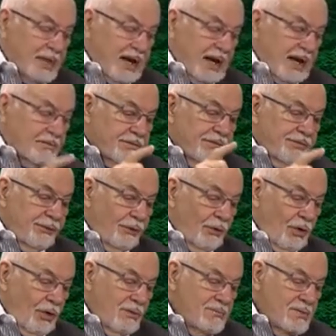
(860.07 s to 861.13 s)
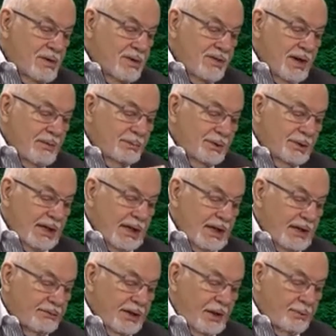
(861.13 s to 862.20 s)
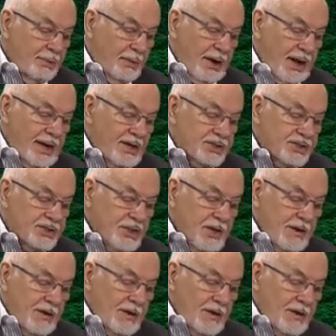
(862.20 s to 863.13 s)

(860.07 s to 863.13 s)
and form their prayers